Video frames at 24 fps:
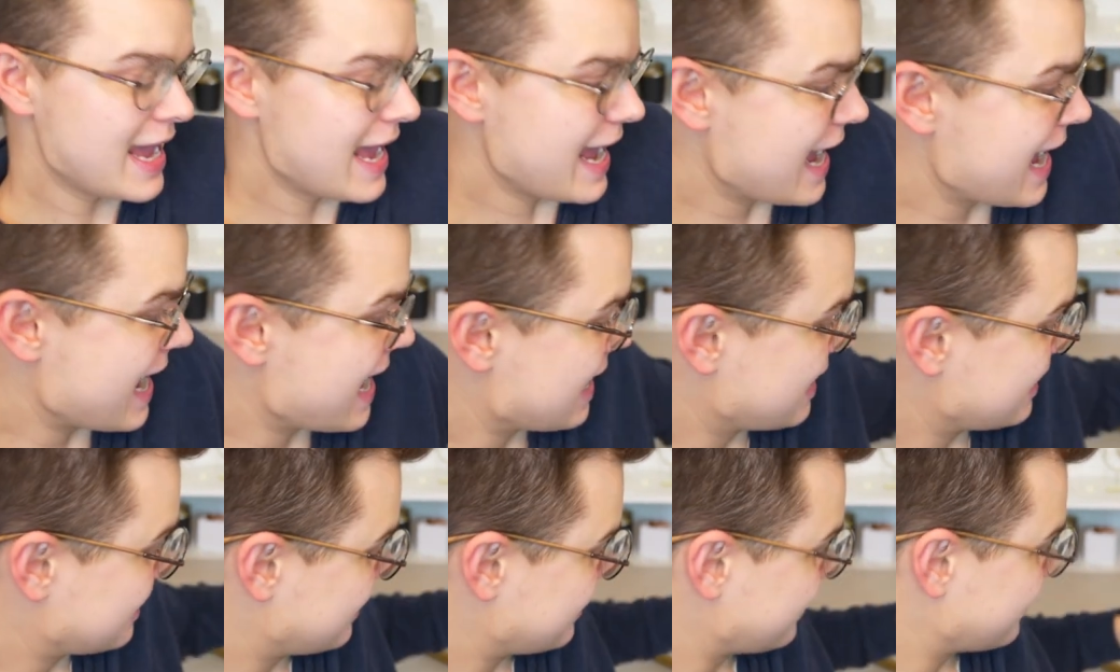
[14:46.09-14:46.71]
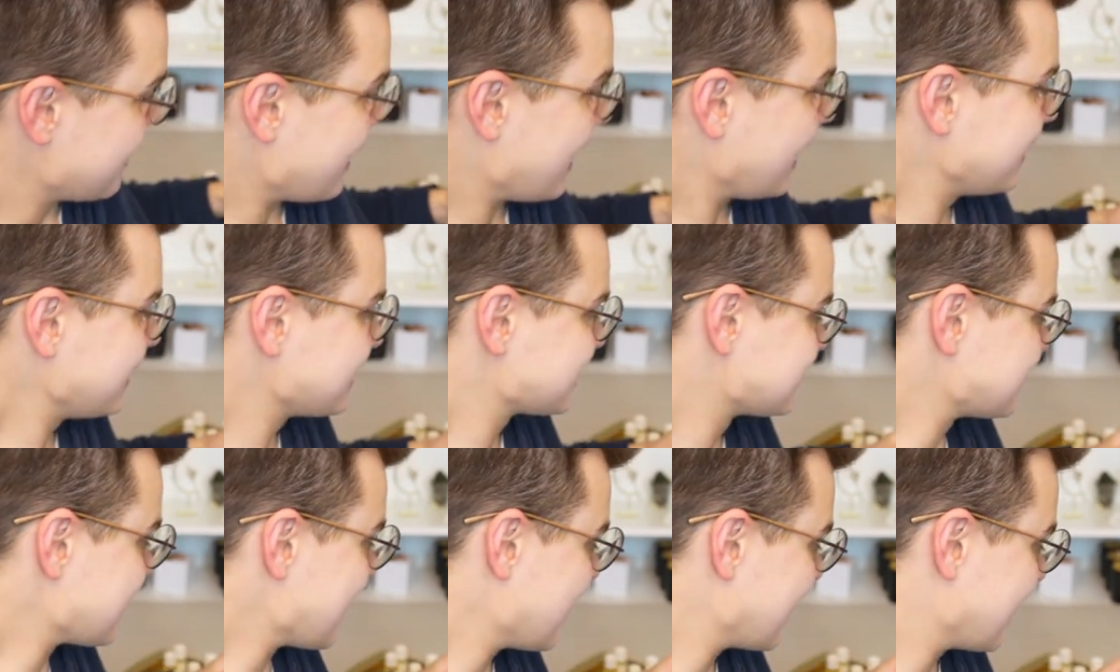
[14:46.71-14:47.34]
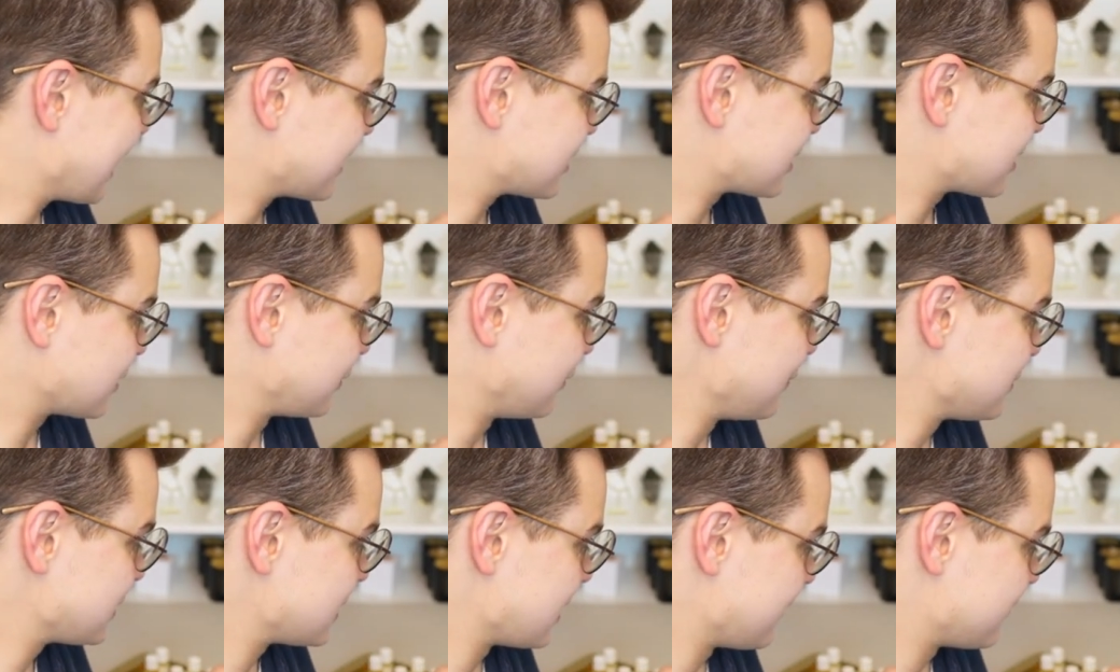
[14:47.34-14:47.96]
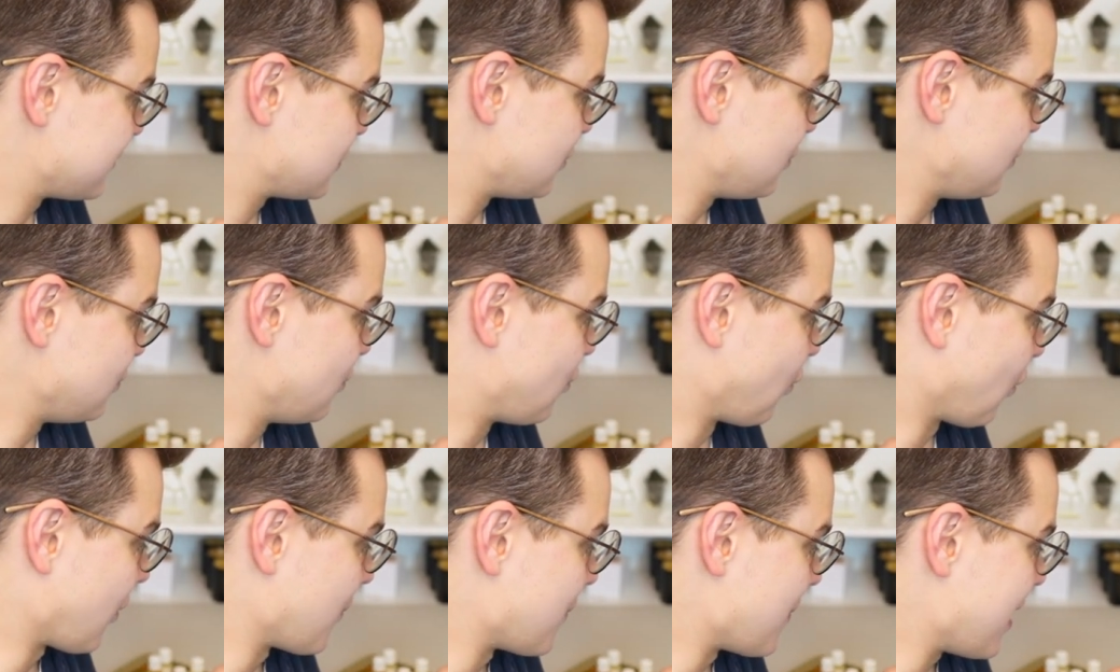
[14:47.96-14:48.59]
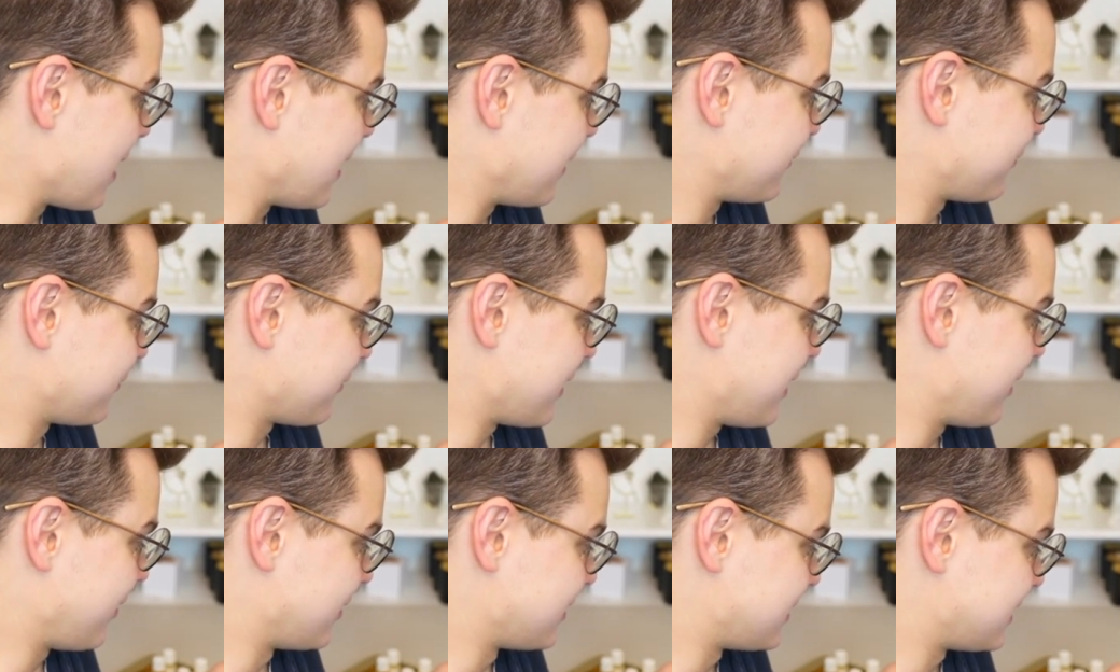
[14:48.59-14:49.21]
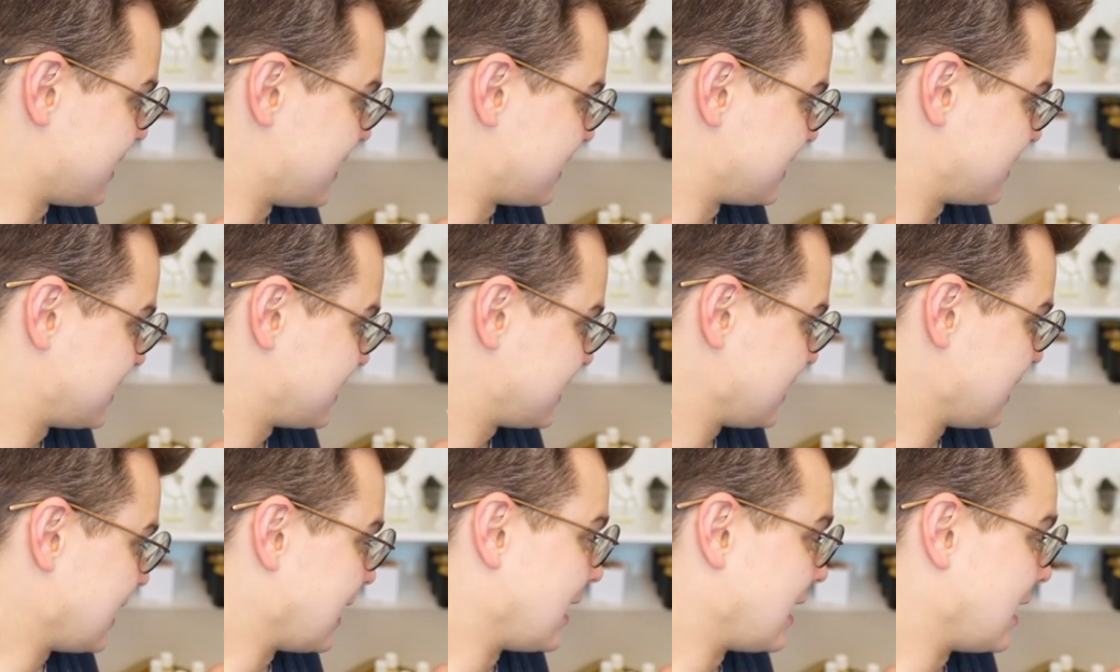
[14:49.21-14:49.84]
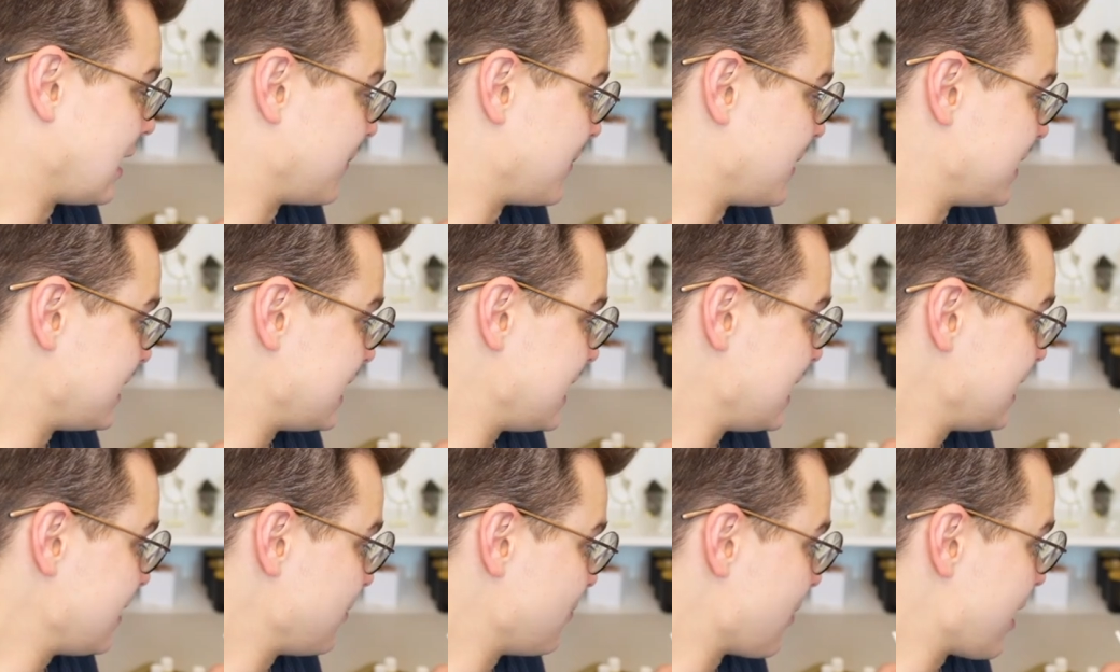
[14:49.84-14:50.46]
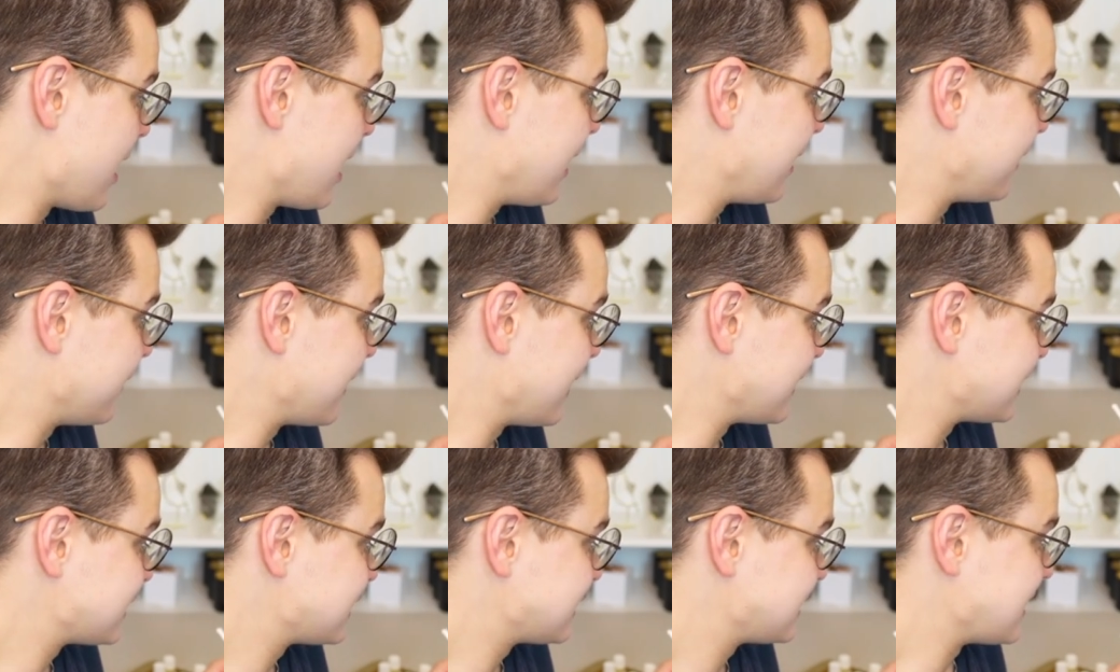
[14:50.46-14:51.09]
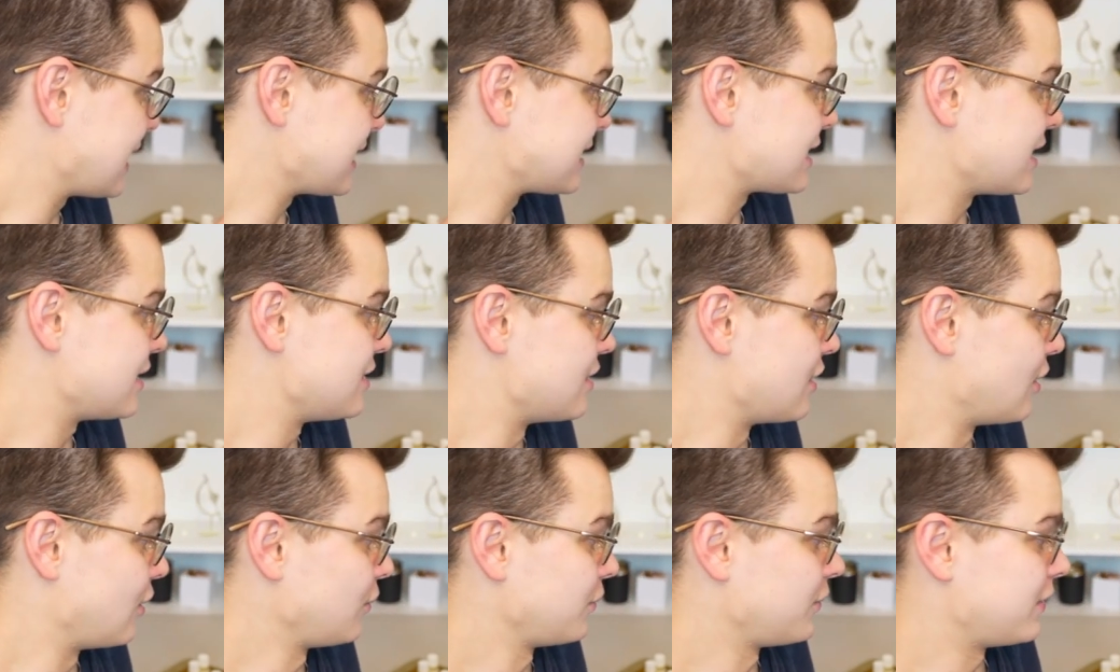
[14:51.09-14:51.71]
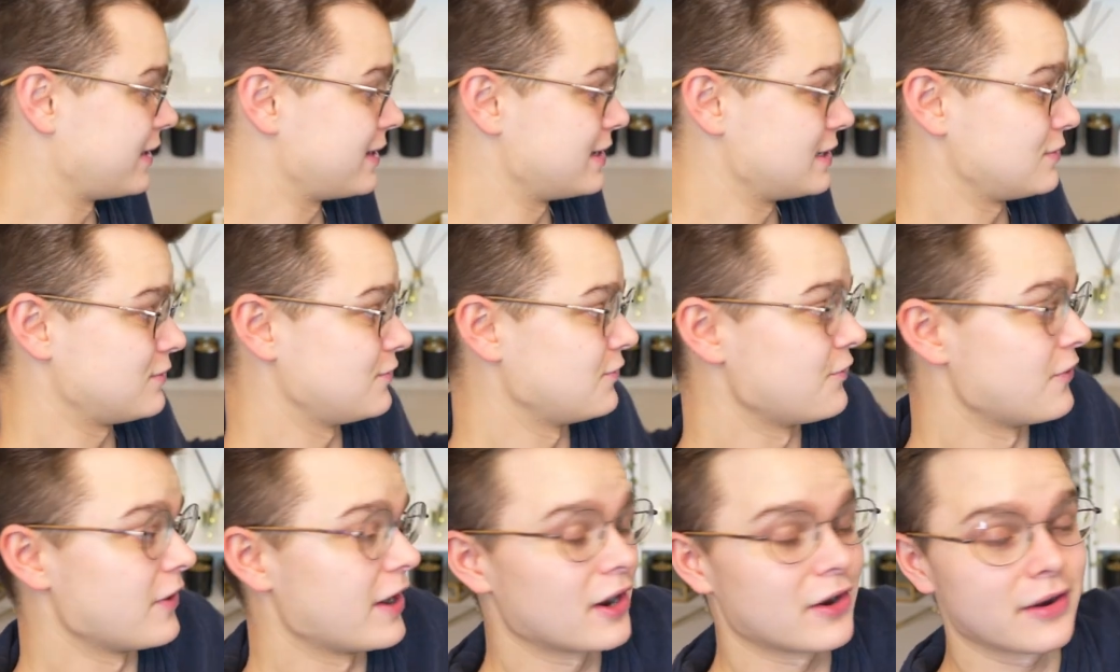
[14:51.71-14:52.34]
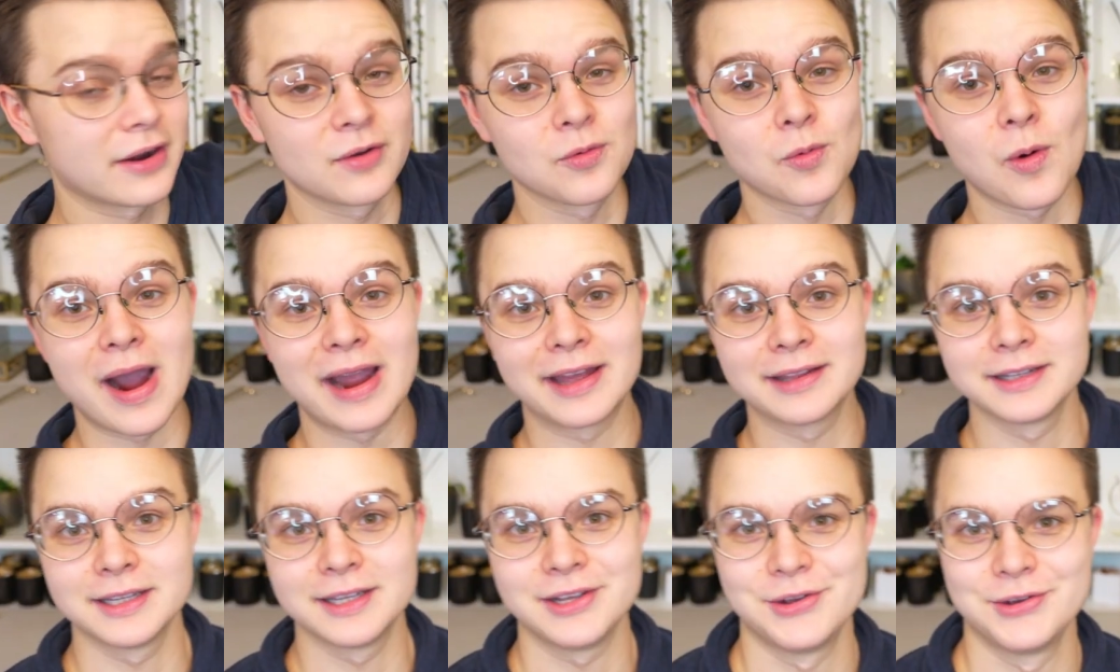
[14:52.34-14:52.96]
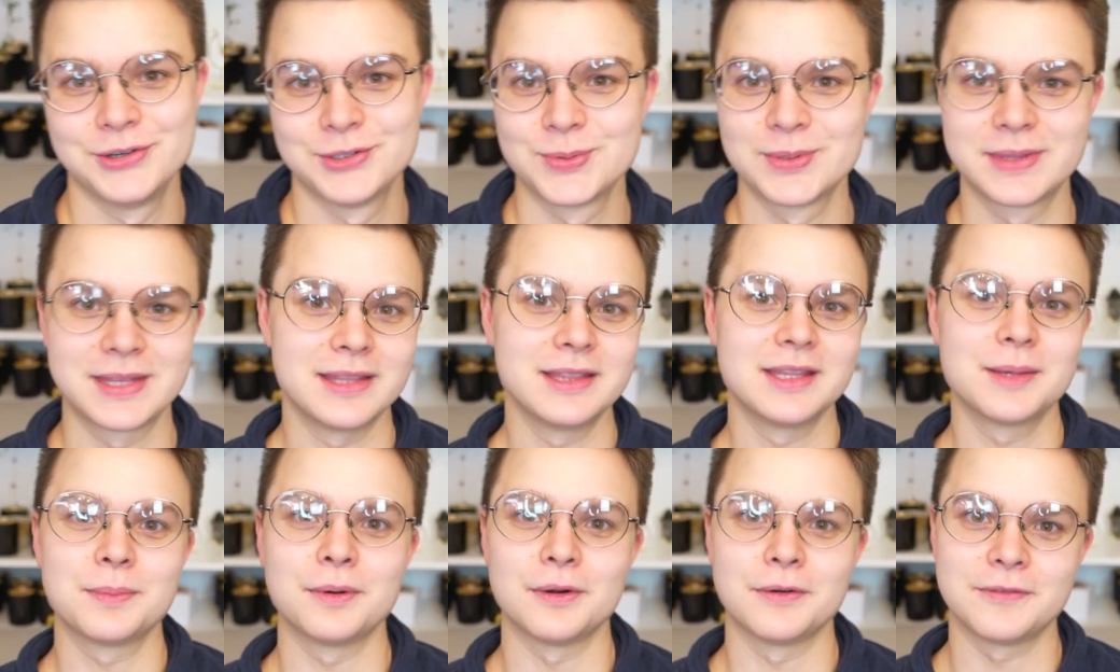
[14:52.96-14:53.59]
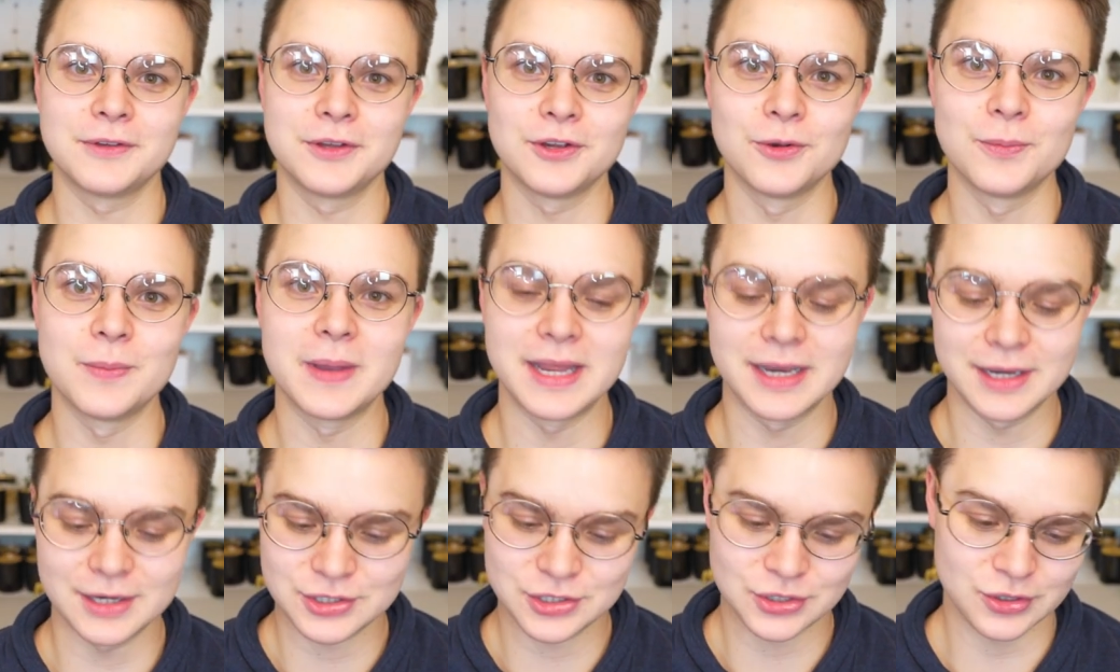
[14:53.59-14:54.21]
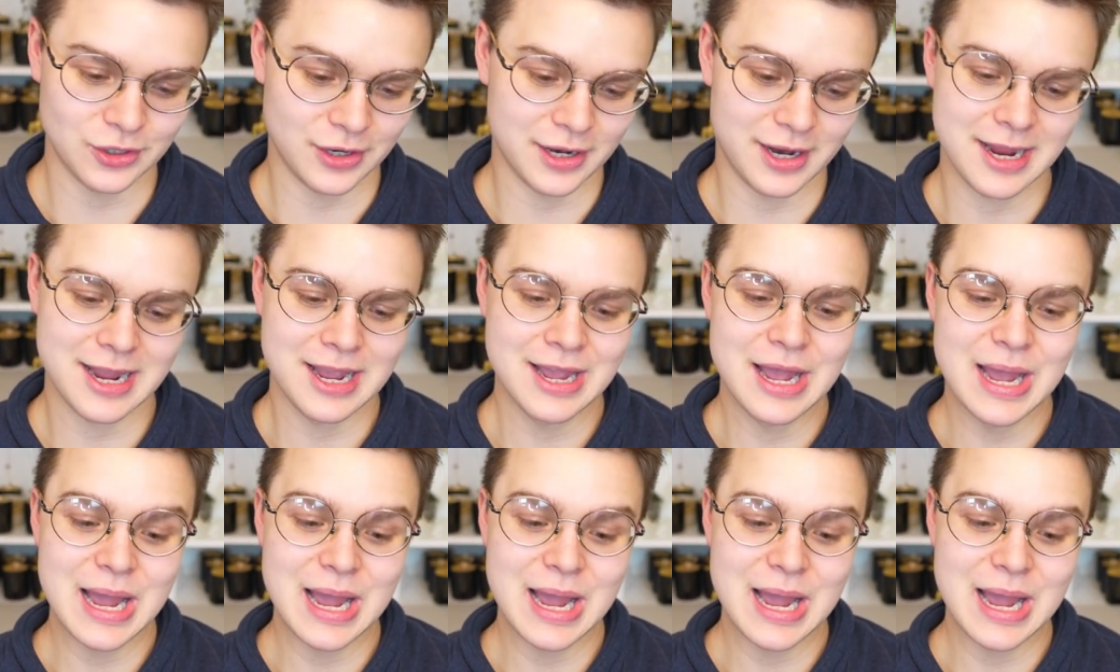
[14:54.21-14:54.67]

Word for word: And that is not exclusive to gourmand fragrances um, in any way. That's, that's a note that is very widely used within the perfume industry.